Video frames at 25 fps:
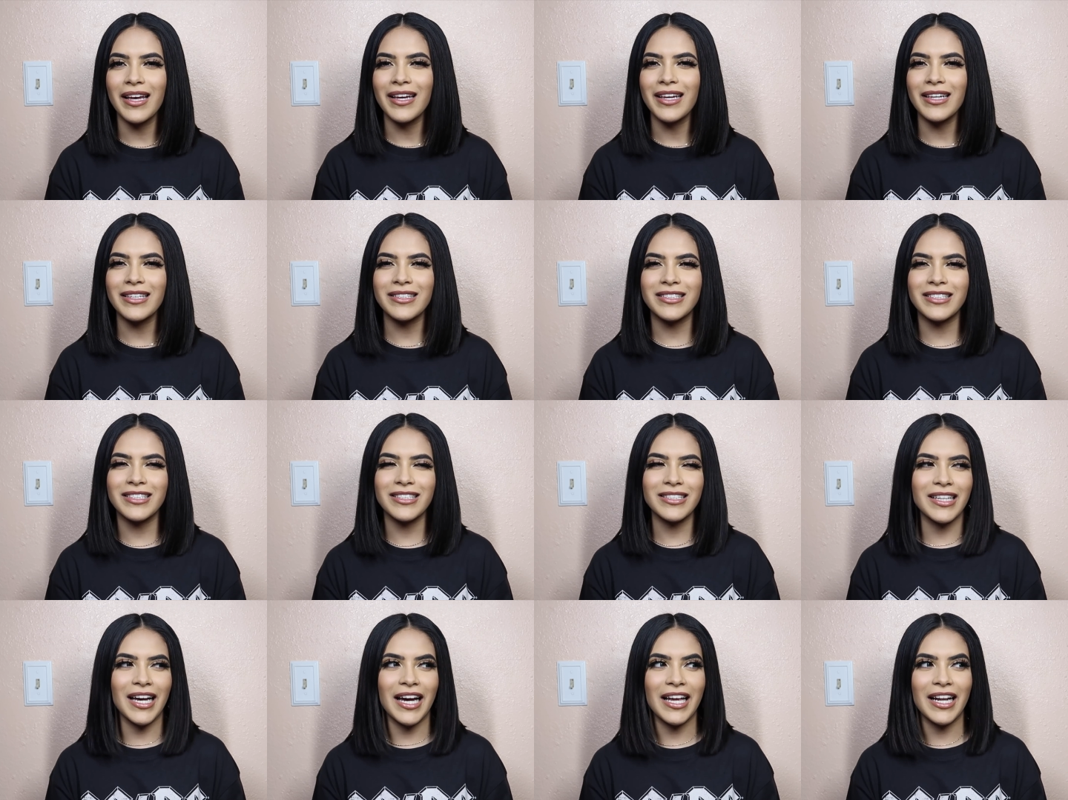It's
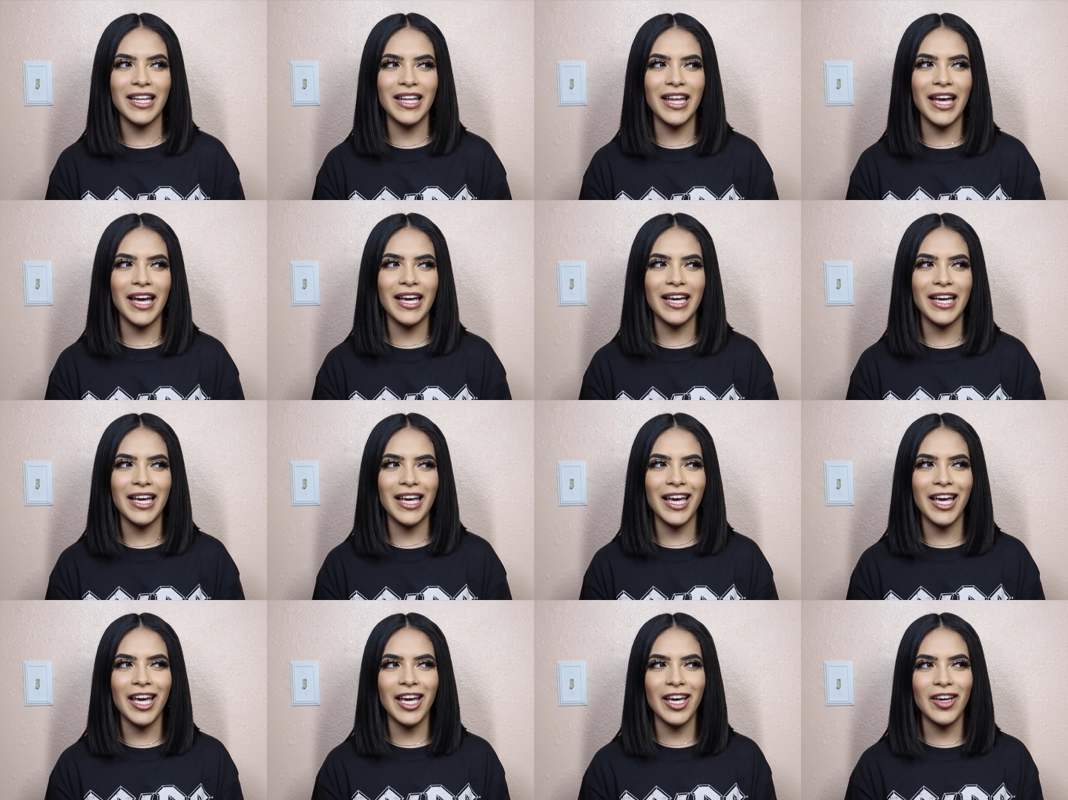just kind of
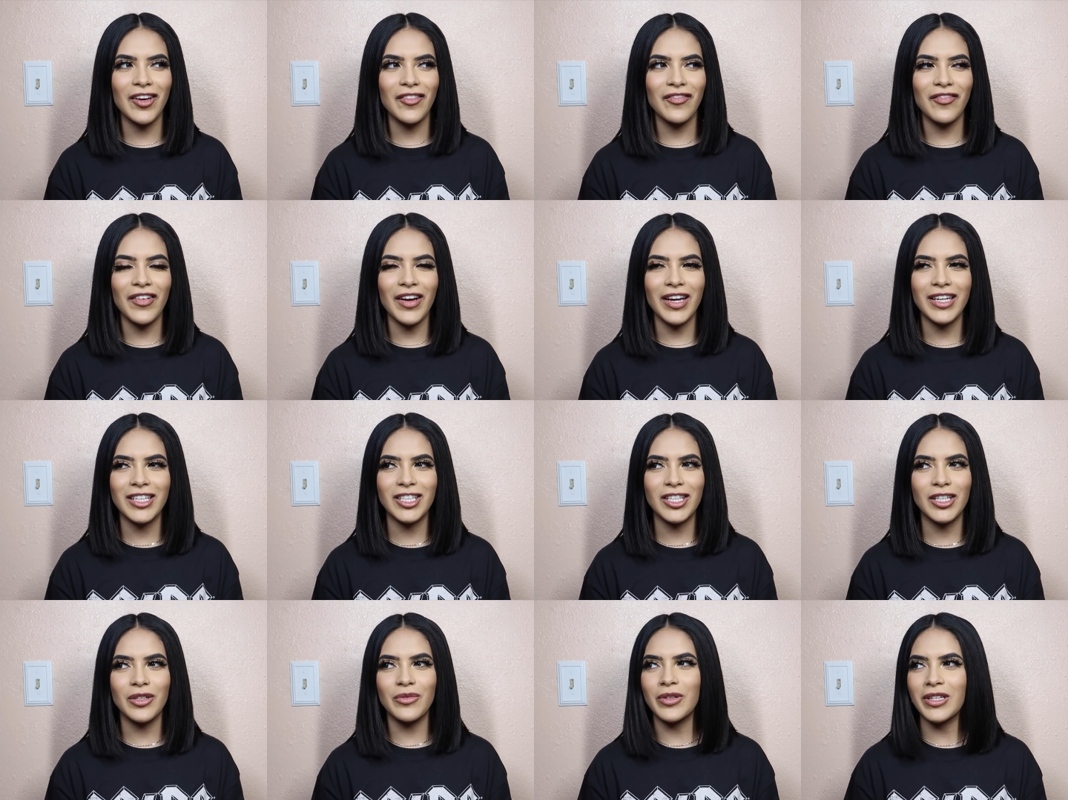like if
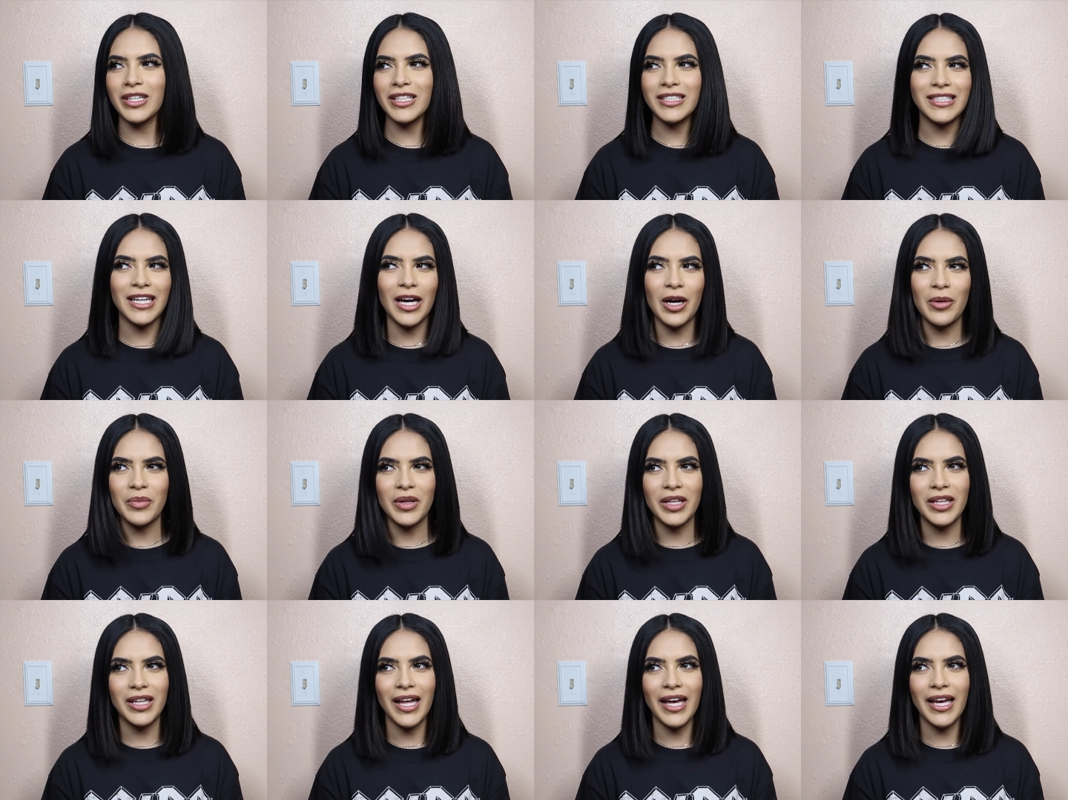she were to tell
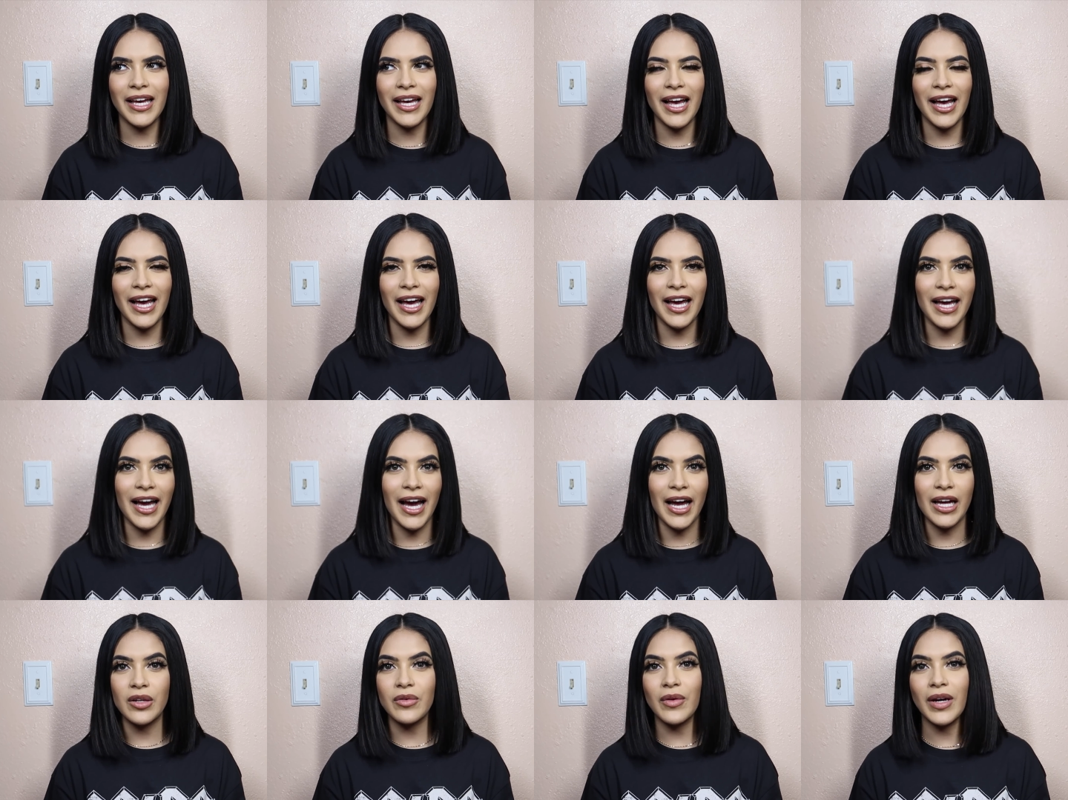me like, hey,
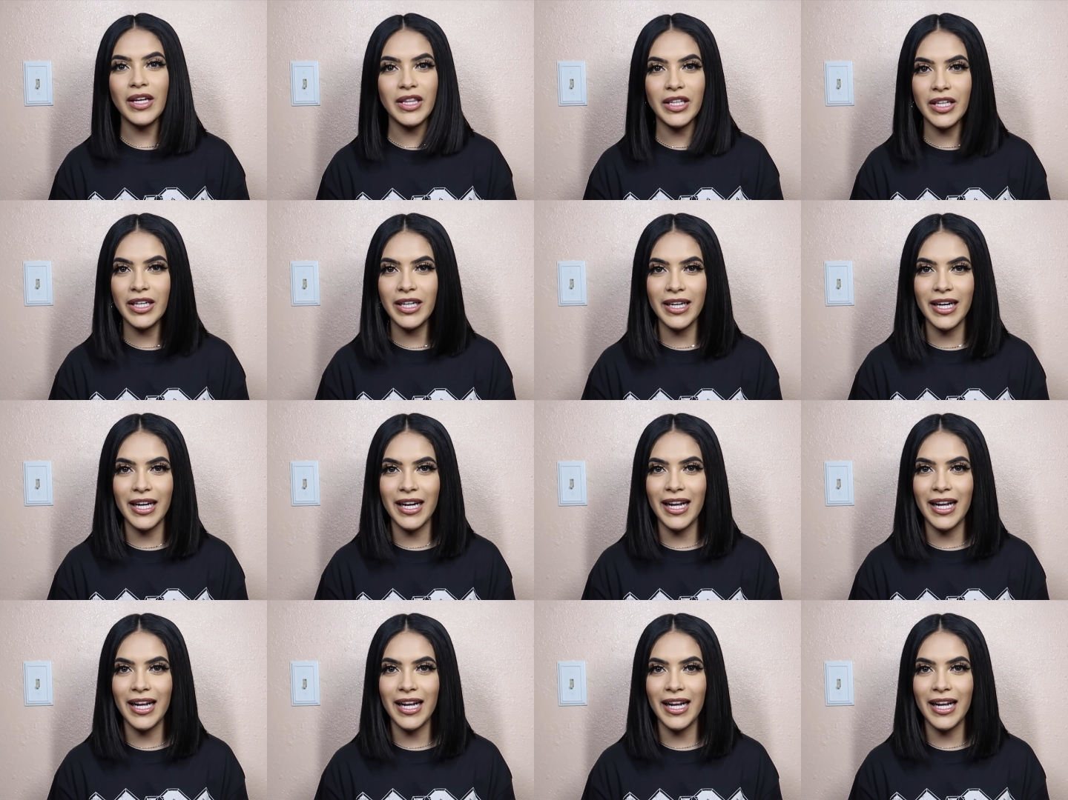how do I look?